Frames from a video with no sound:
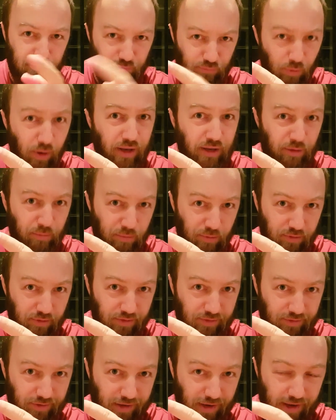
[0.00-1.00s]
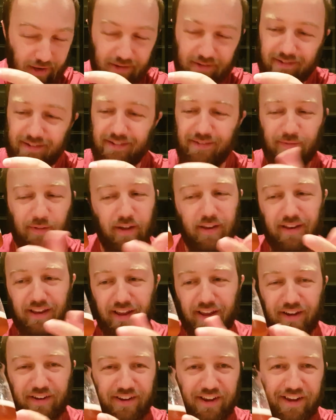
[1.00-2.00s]
When you brew this again? I'm like,
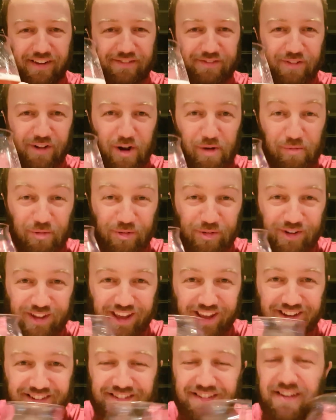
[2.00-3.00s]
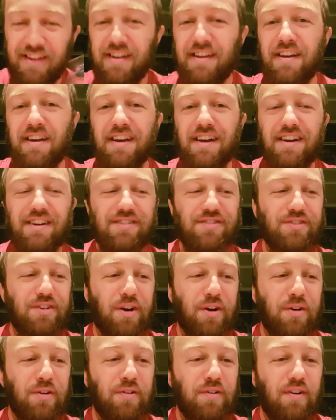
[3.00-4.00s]
yeah, okay, when I brew it again.
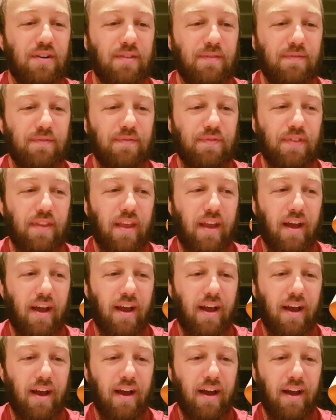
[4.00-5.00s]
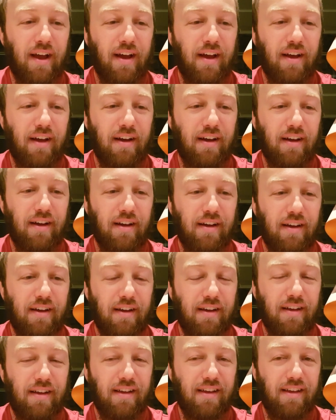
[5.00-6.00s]
So,
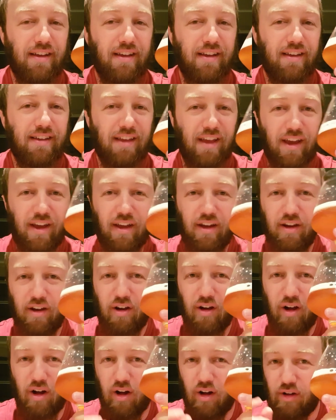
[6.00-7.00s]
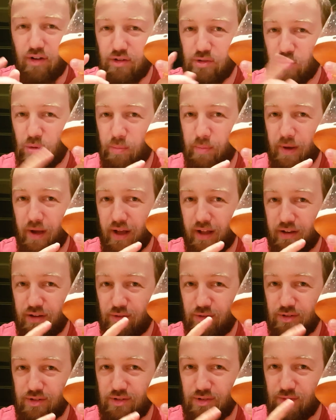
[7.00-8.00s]
yeah, I'll swap out
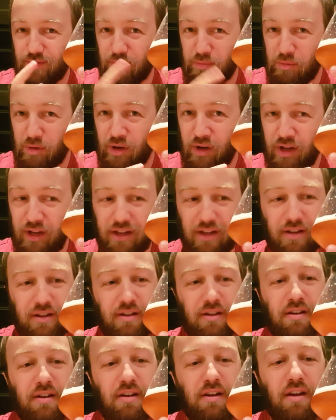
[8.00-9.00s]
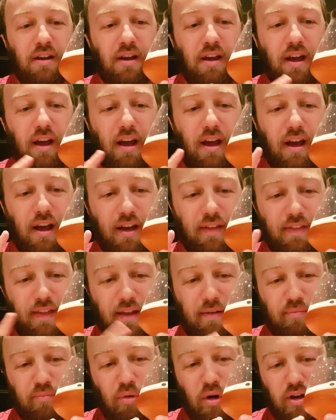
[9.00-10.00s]
Crystal for Munich.
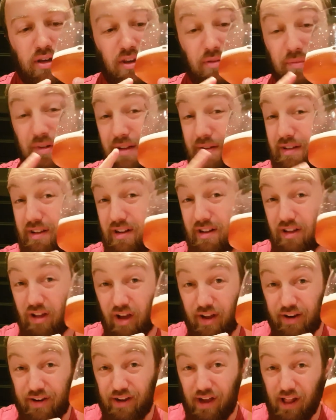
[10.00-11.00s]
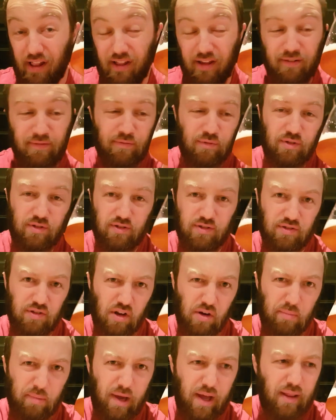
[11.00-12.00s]
That might give me a little lighter colour, which is
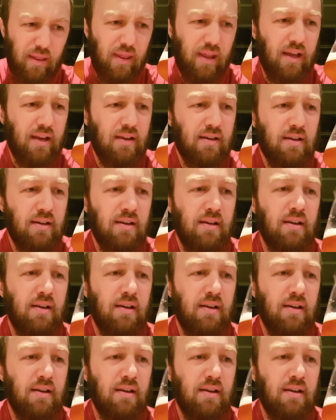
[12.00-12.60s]
not a bad thing.